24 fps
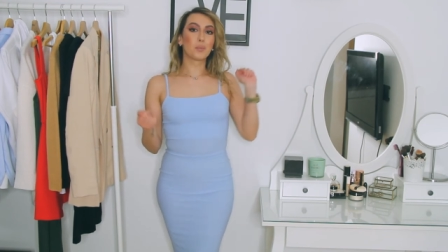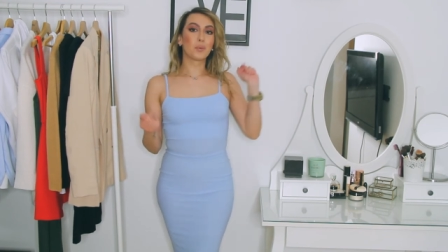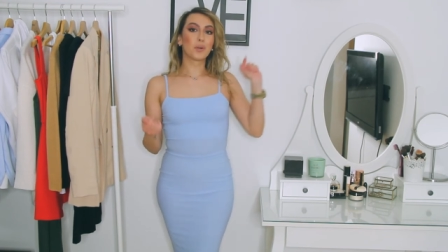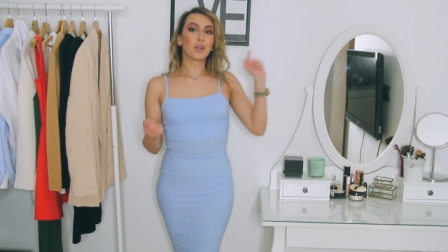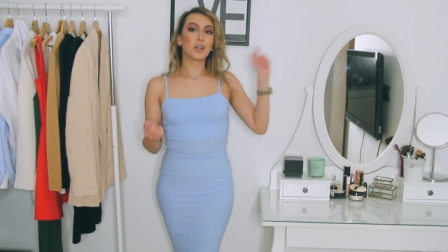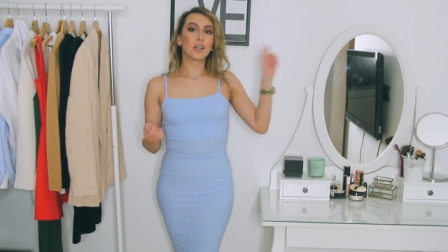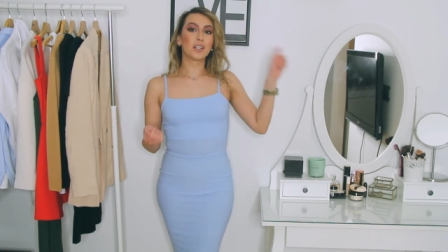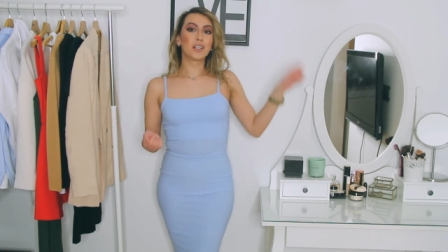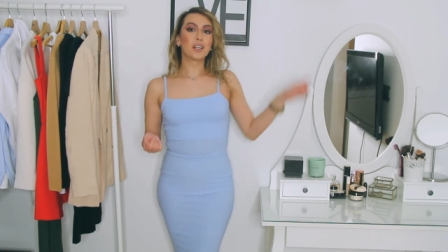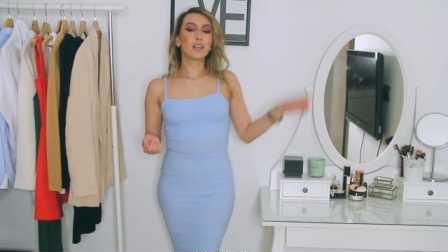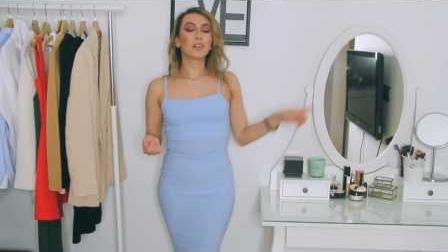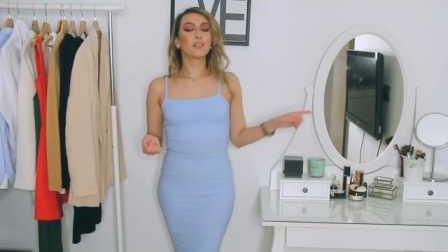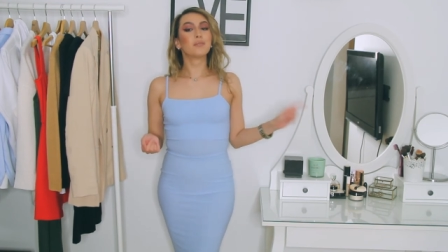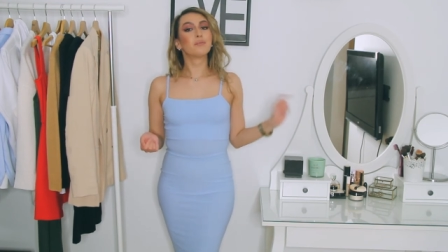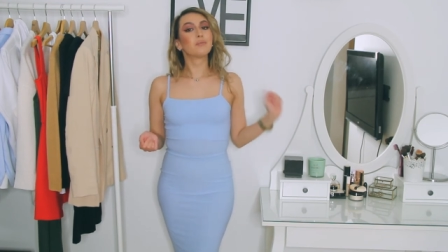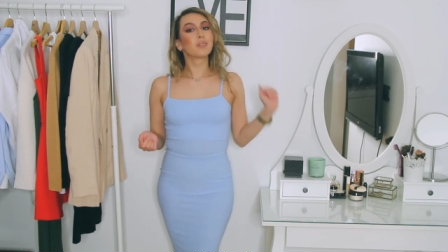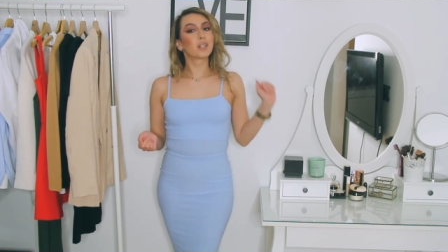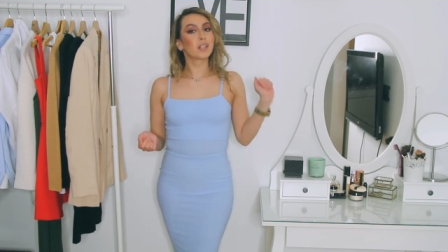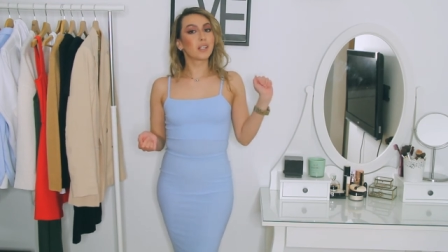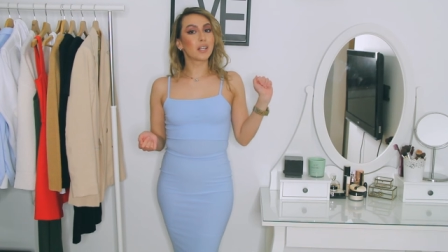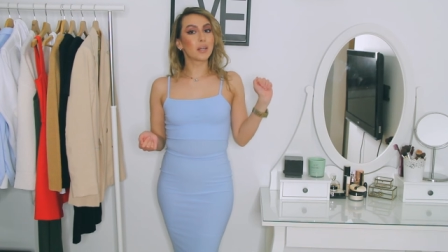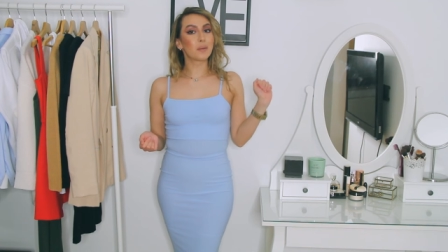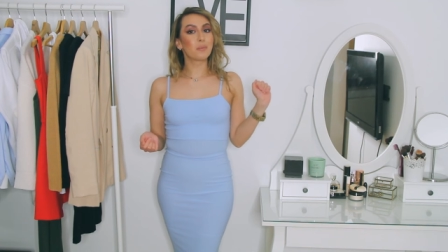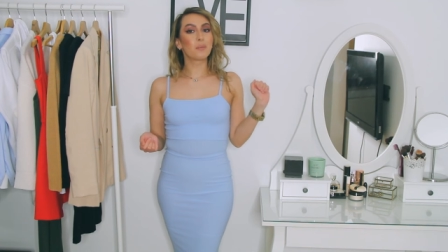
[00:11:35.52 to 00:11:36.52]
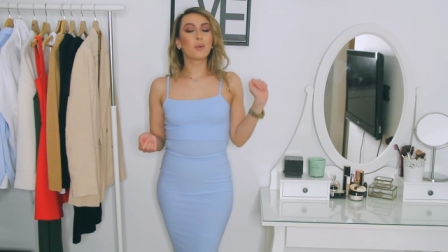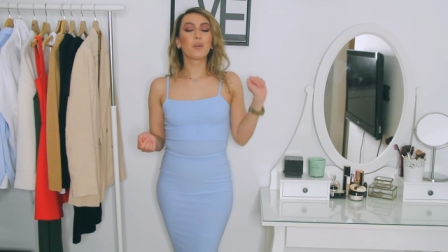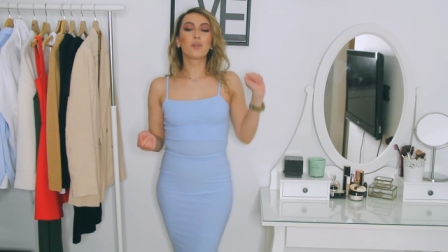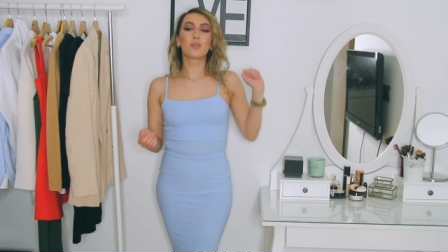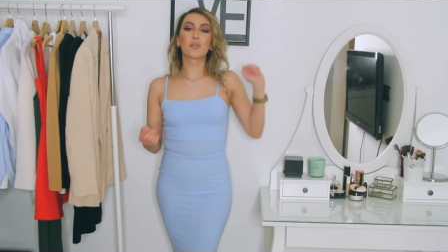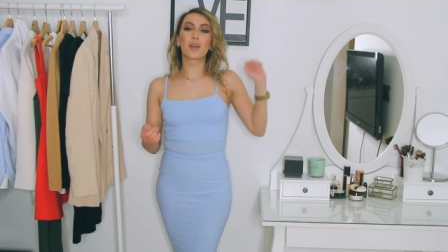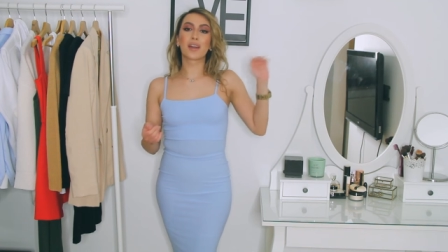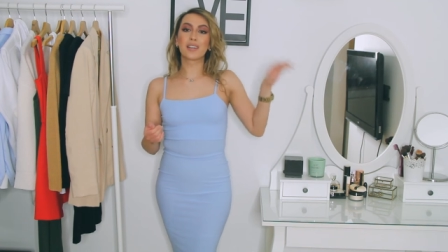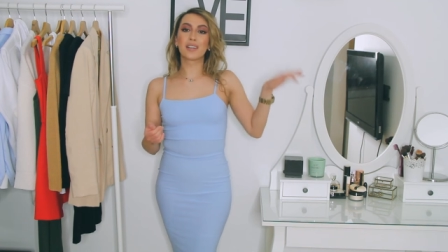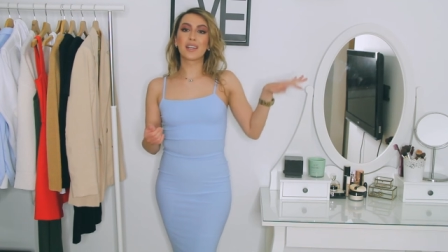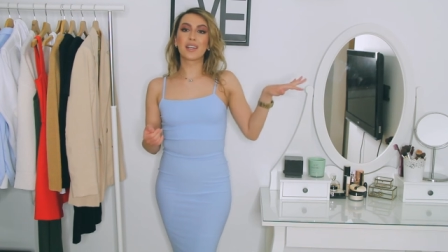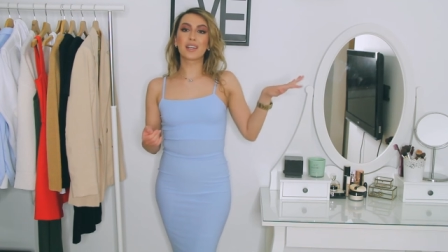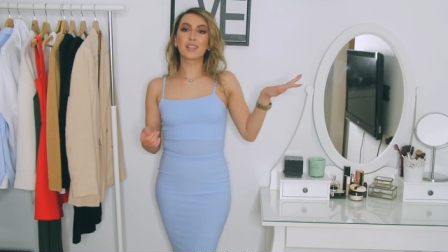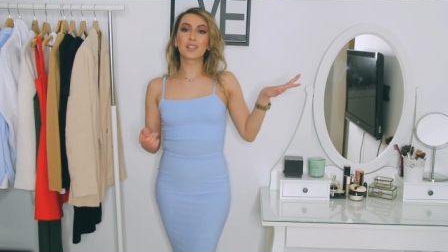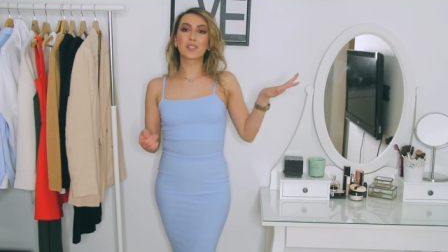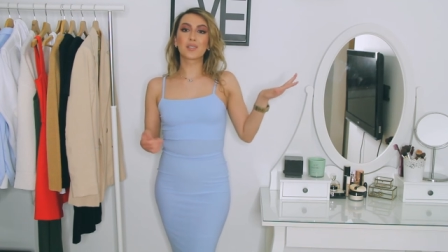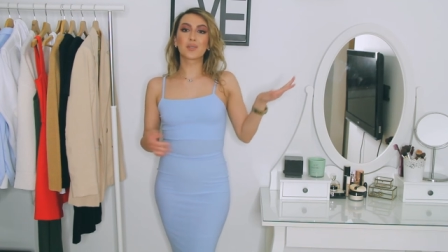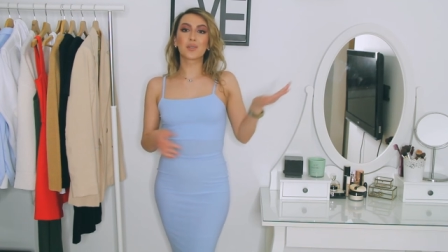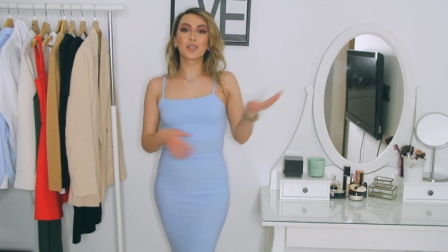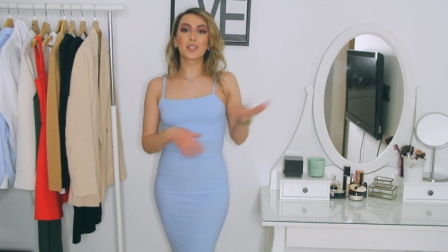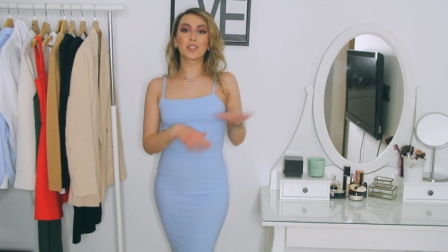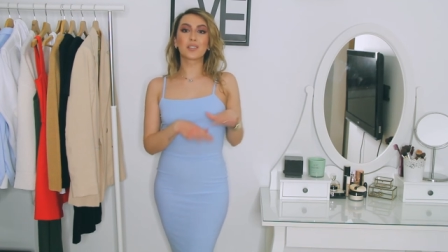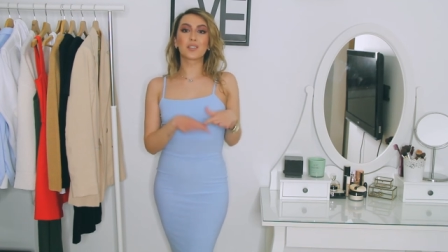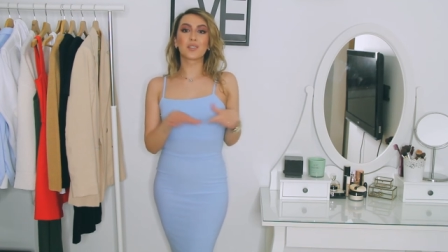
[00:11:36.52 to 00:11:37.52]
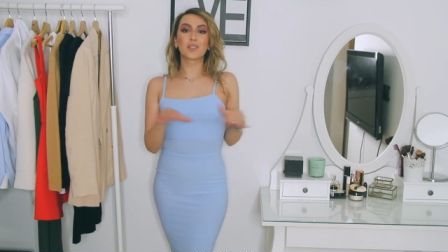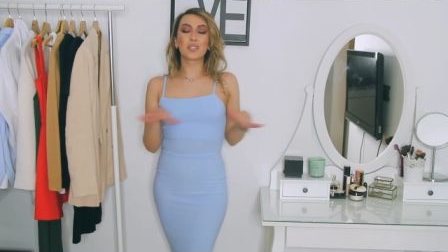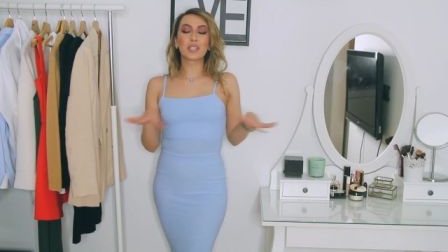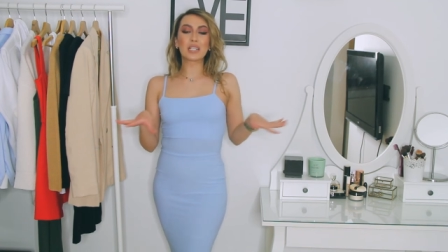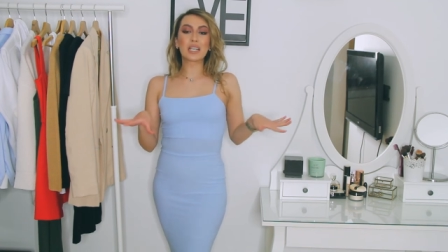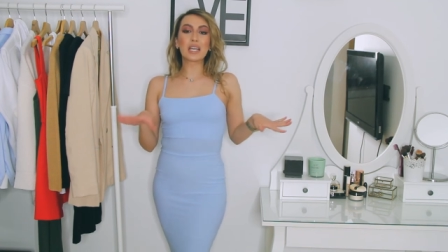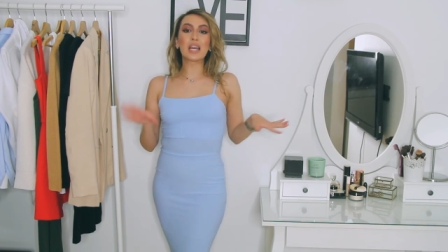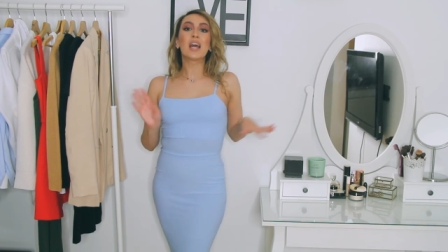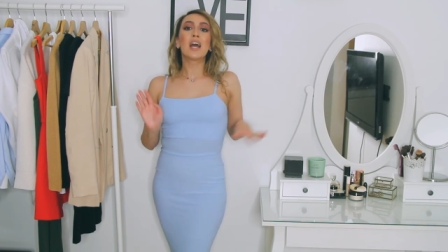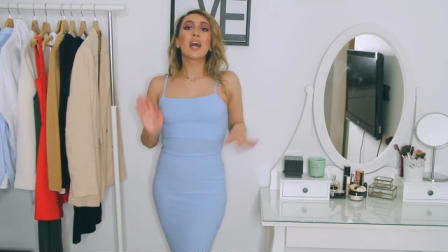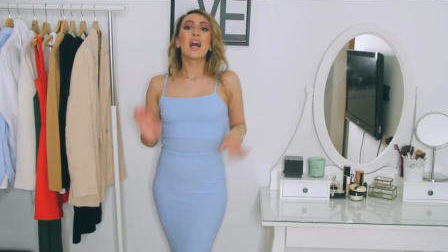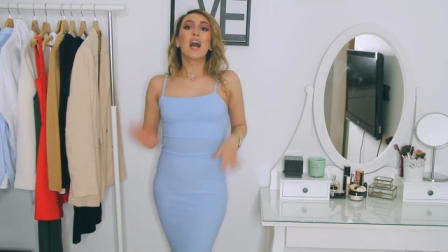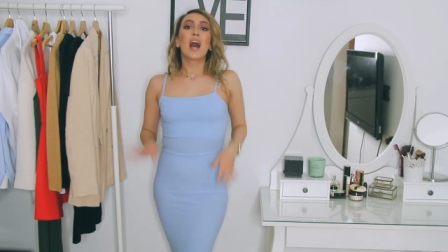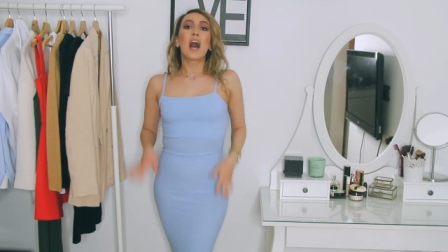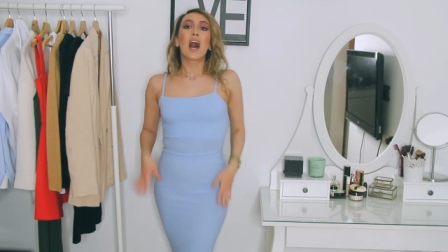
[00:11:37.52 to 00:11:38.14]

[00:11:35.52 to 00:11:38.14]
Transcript: put clip right next to it to see